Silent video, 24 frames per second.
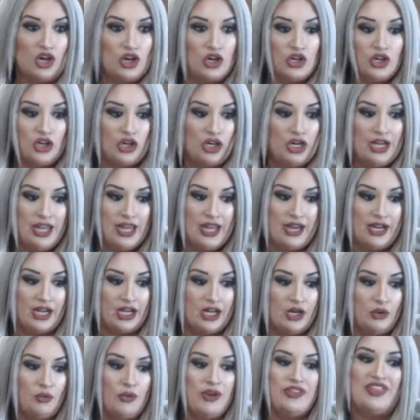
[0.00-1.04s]
or curly hair
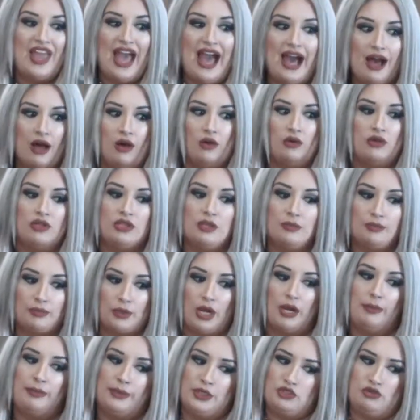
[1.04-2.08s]
without the
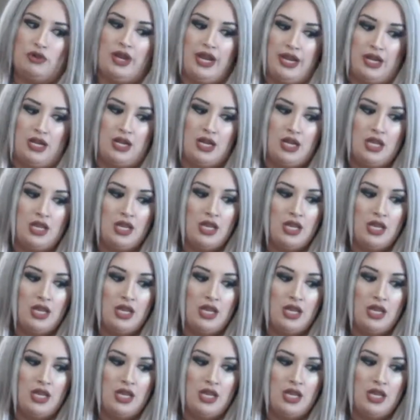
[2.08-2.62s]
proper dryer.